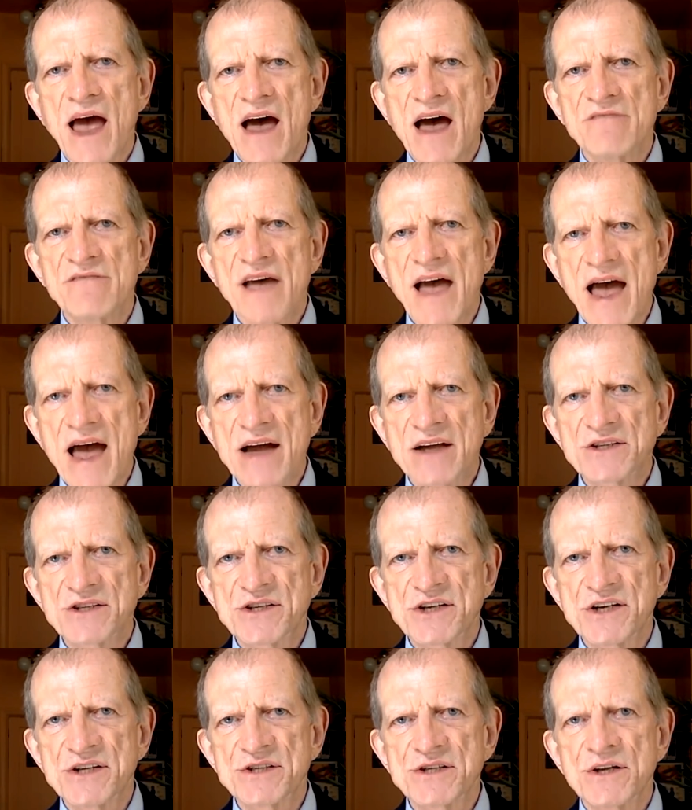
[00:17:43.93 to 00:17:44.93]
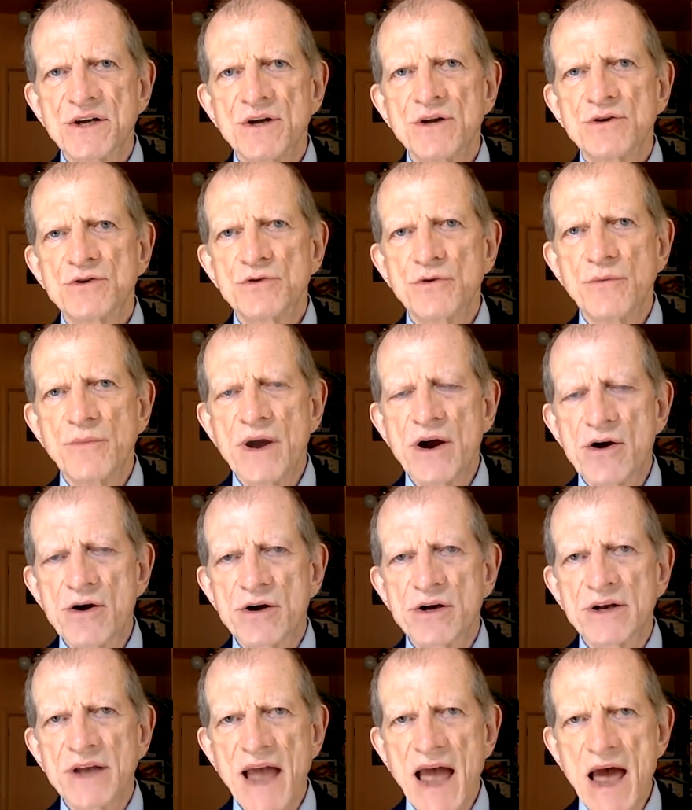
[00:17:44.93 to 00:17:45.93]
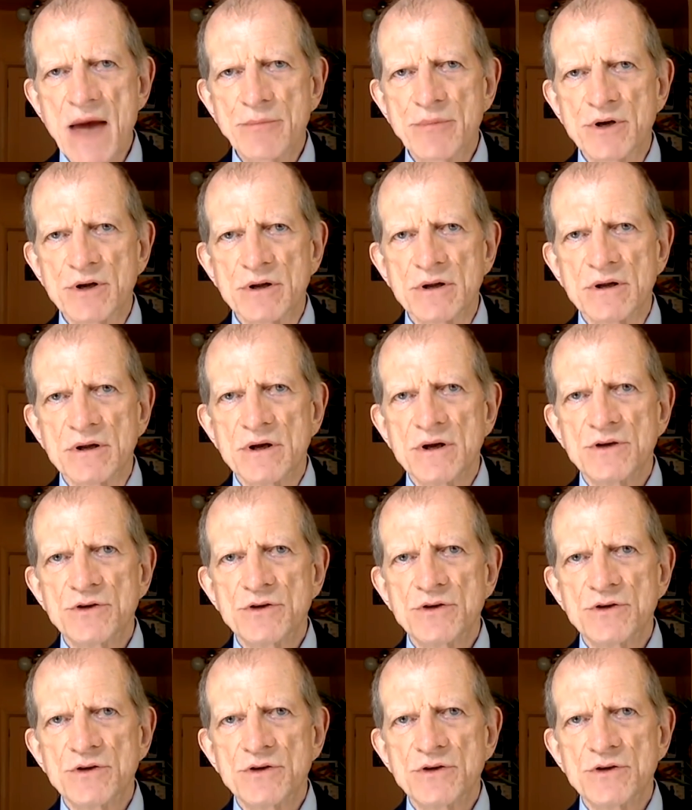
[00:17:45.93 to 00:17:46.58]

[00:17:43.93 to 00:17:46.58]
have access to American capital,